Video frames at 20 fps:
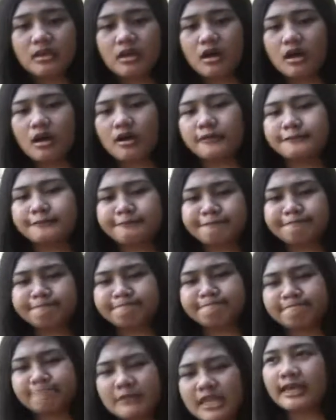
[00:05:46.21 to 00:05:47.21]
Um,
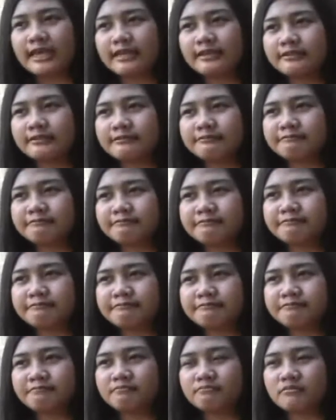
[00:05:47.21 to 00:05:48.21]
it
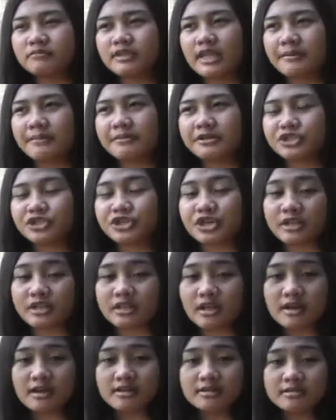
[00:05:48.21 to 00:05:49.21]
can damage your
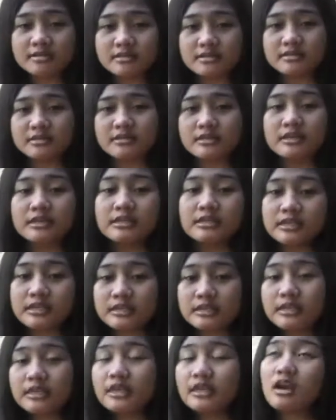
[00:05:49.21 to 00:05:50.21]
lungs,
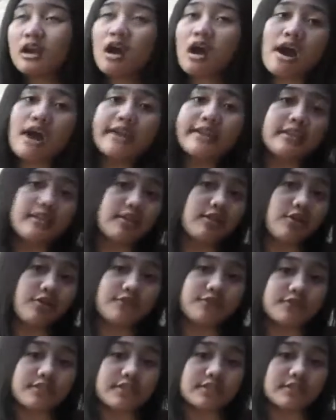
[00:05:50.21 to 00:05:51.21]
kidney, heart, and
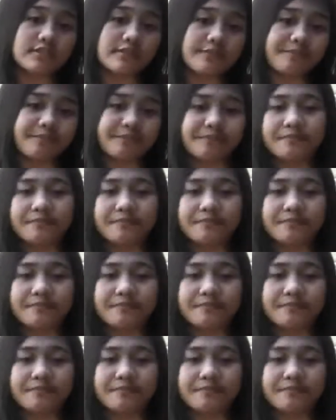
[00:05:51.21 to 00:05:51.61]
nervous system.